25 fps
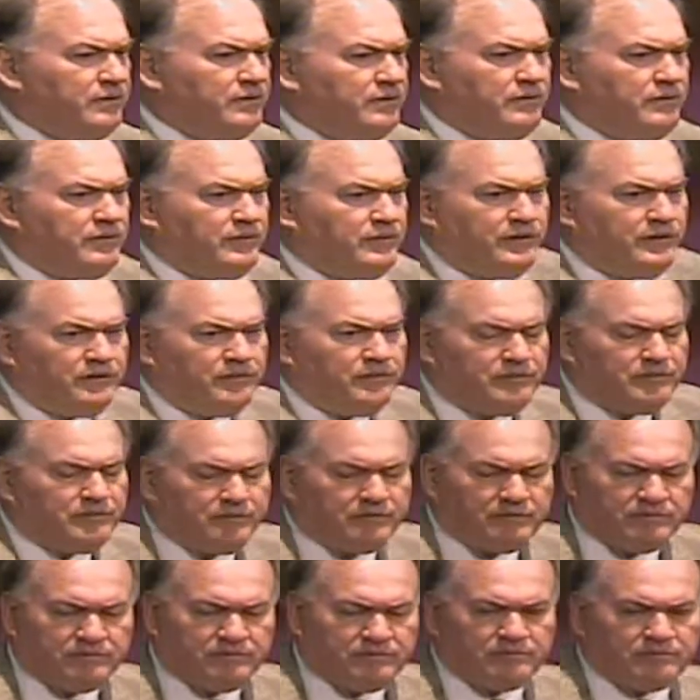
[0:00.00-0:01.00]
There are
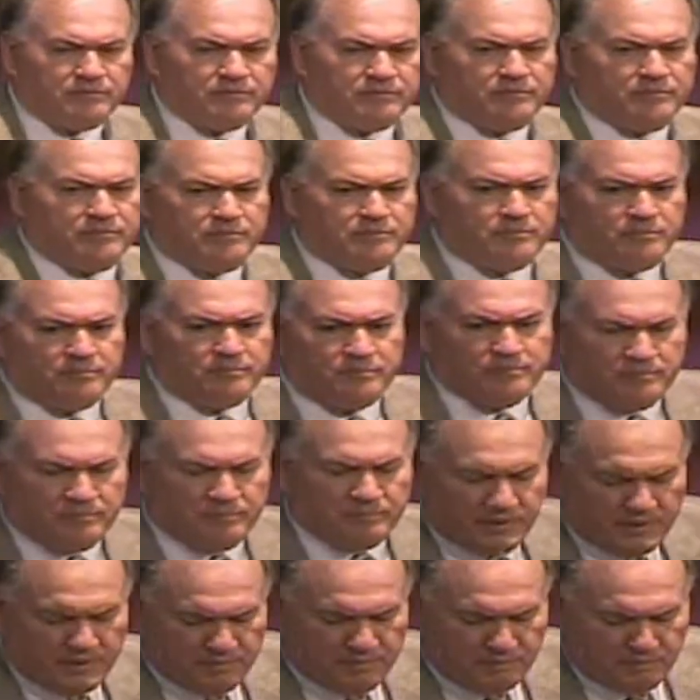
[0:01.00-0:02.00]

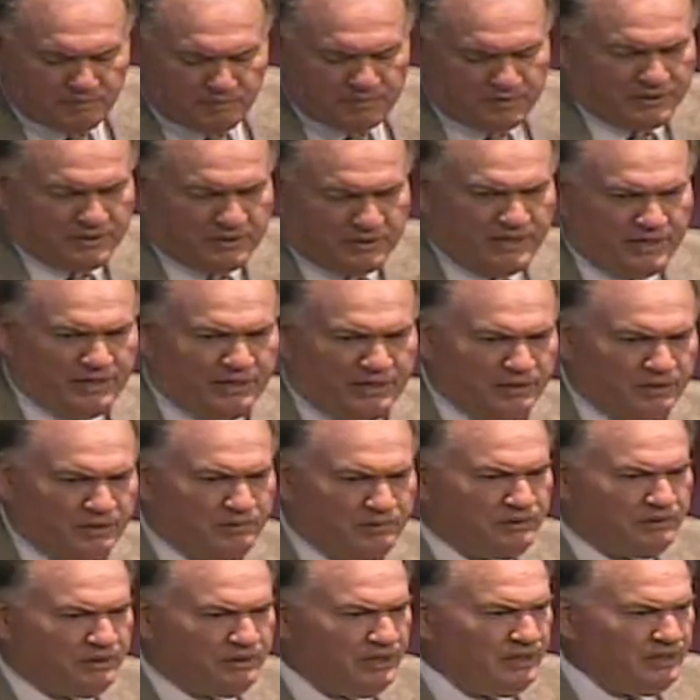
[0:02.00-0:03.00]
people today who
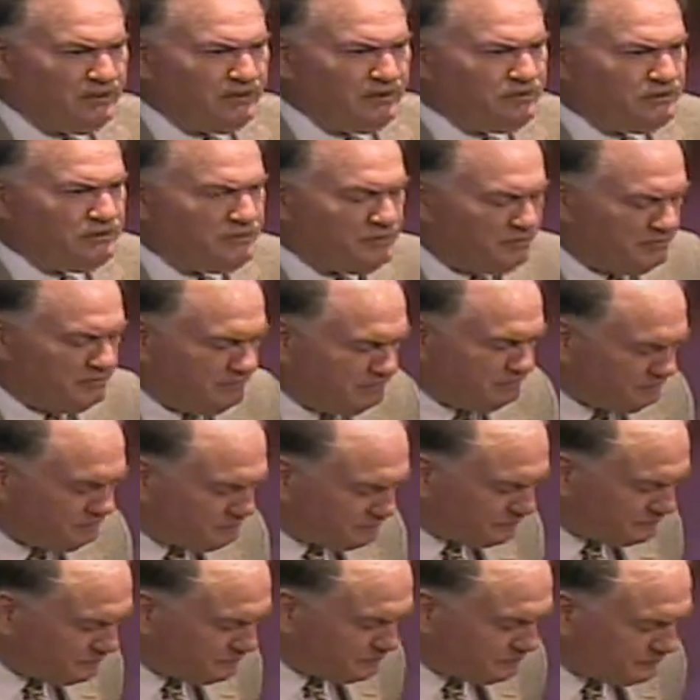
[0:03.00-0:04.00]
teach
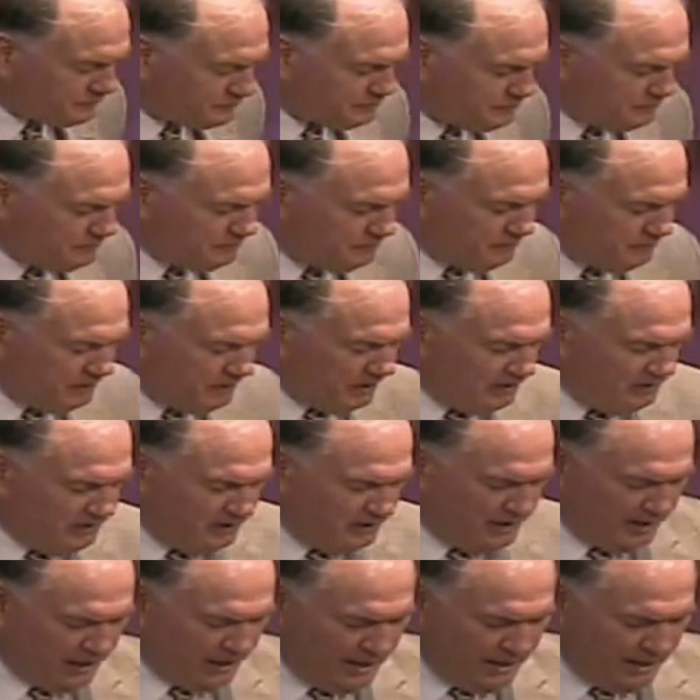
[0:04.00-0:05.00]
the uh,
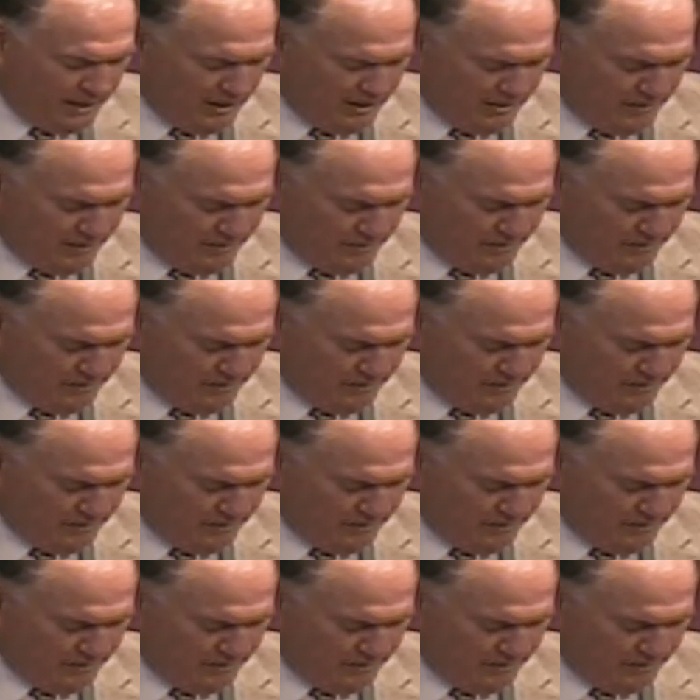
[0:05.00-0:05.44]
uh